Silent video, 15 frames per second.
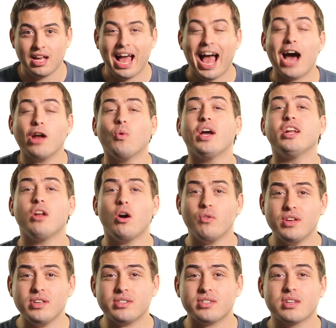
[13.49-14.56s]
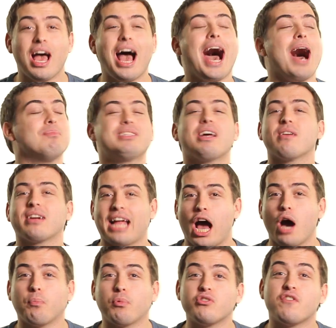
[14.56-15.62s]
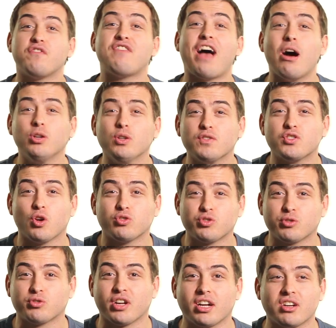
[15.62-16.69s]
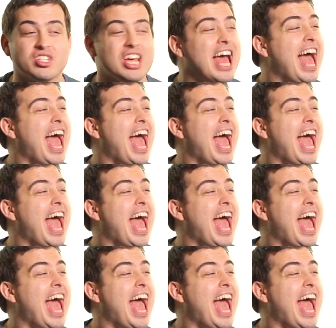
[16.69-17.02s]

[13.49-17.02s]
How do I know this? I'm Derek Halpern, the founder of Social Triggers,